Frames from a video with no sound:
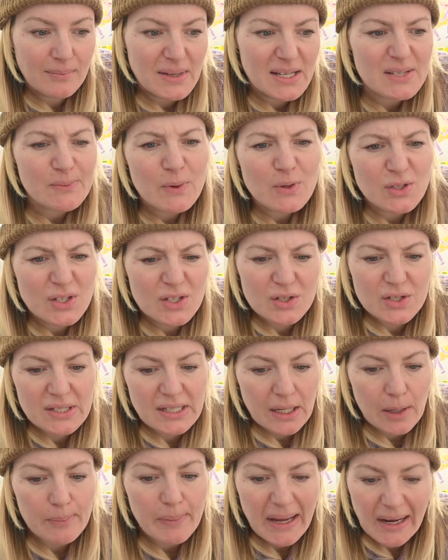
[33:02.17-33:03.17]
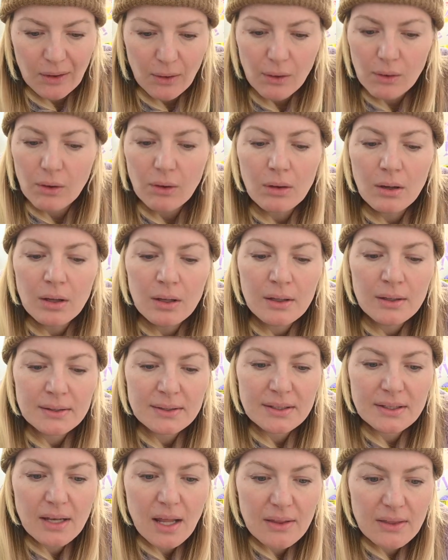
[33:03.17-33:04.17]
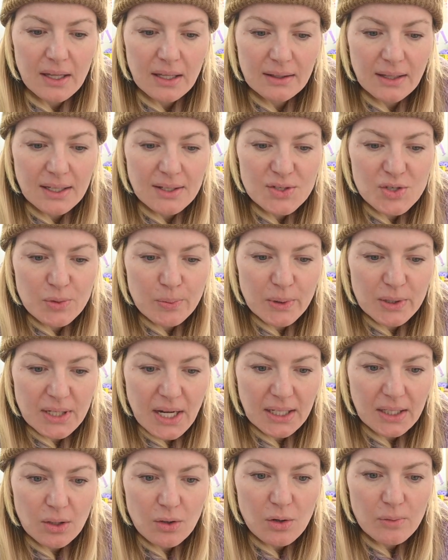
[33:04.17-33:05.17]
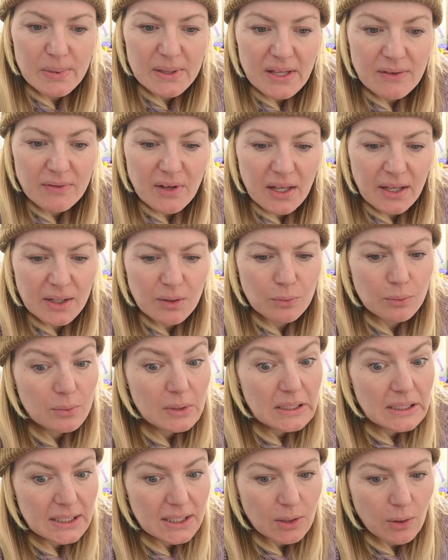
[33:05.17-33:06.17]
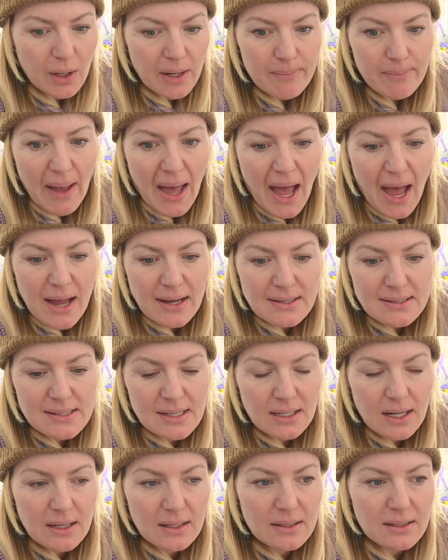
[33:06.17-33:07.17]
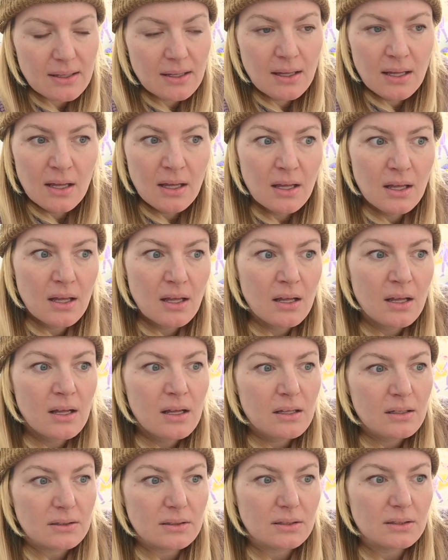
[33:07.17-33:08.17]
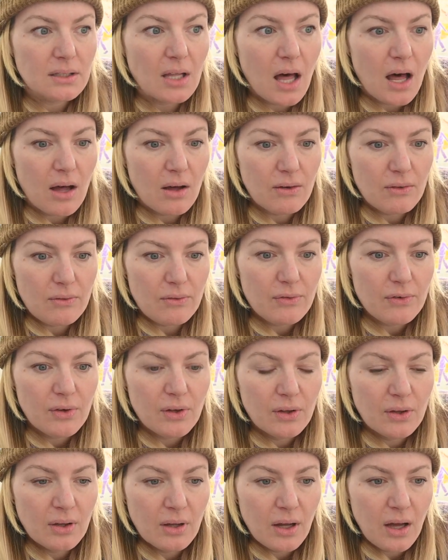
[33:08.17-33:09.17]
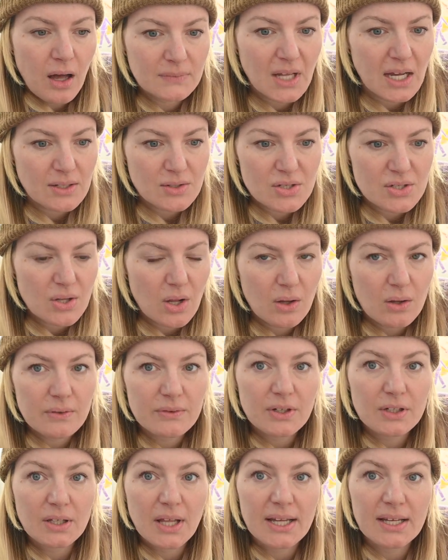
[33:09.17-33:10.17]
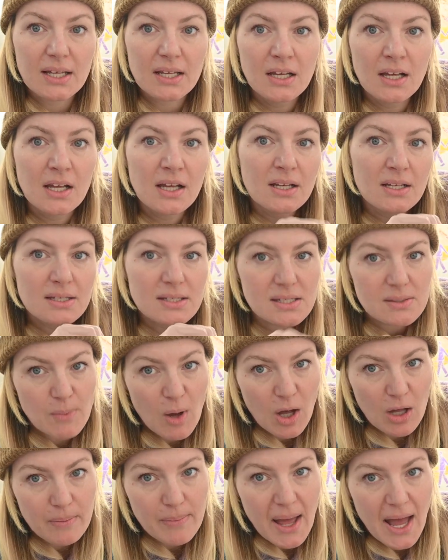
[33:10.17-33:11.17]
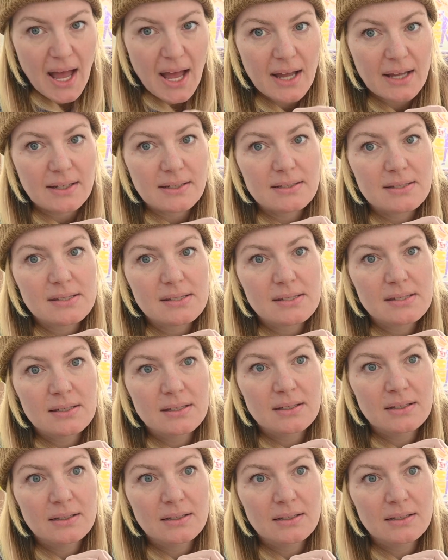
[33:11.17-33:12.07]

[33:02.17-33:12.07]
It's mostly just like apparel, nothing like super technical, but they've got like really great bags, and I love, yeah, just all of their like small bags.